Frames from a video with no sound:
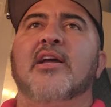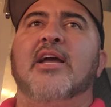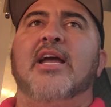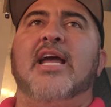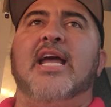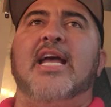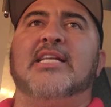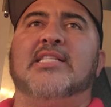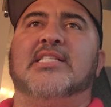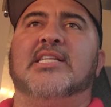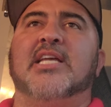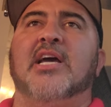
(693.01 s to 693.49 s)

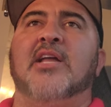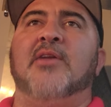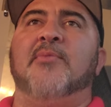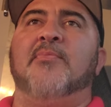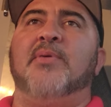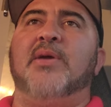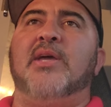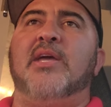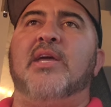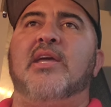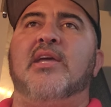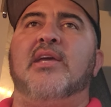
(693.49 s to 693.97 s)
it's going to
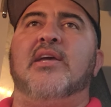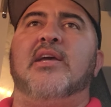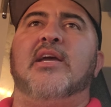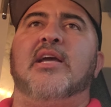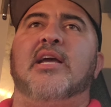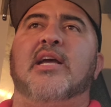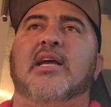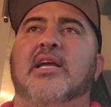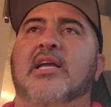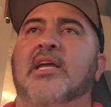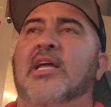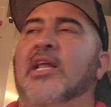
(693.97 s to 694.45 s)
be,
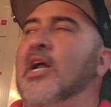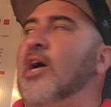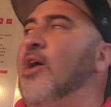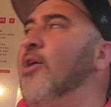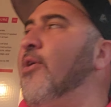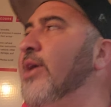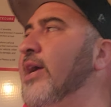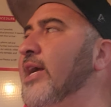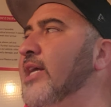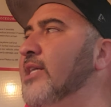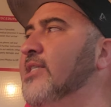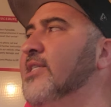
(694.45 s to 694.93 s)

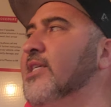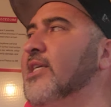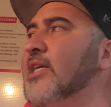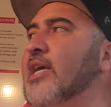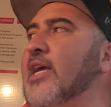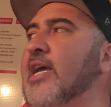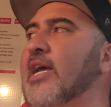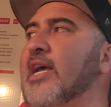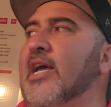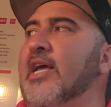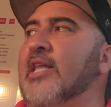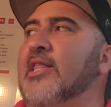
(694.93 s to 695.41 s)

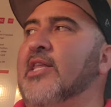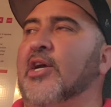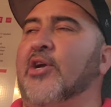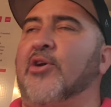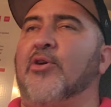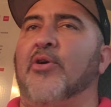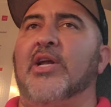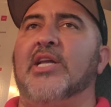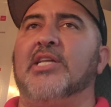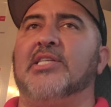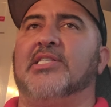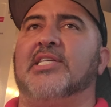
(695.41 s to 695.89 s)
the
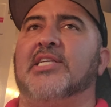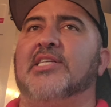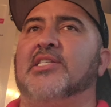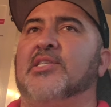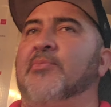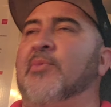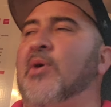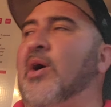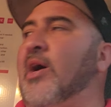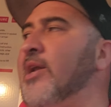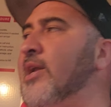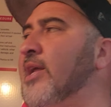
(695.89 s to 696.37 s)

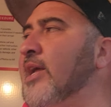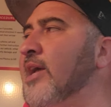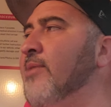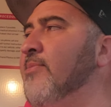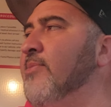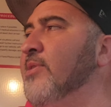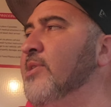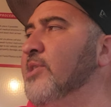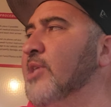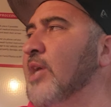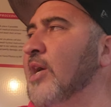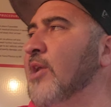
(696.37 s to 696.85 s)
criticism on
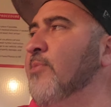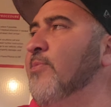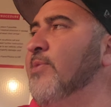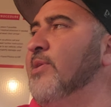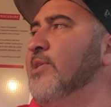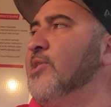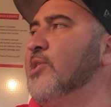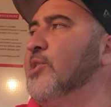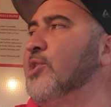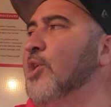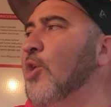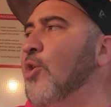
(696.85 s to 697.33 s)
him is going to be
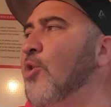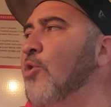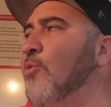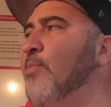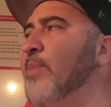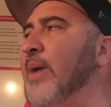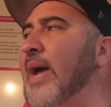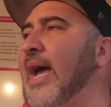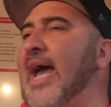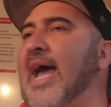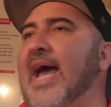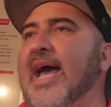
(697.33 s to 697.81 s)
so
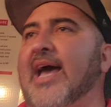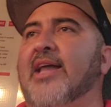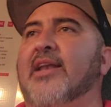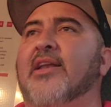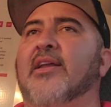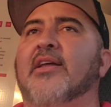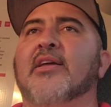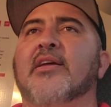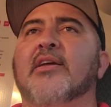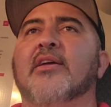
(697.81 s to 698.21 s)
bad.